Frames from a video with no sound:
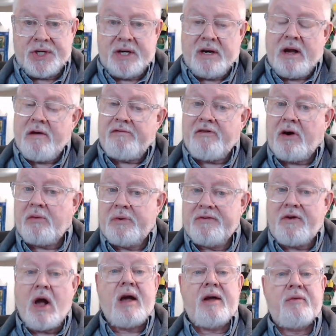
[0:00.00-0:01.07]
in how far we've
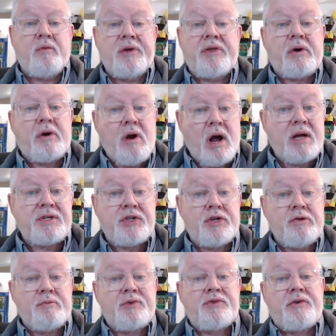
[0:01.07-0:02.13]
gotten with our
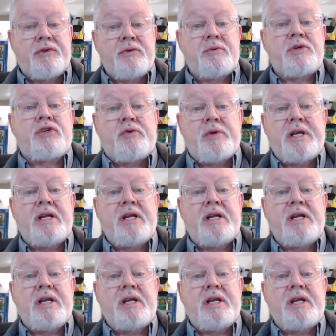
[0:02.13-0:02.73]
costumes for the retreat.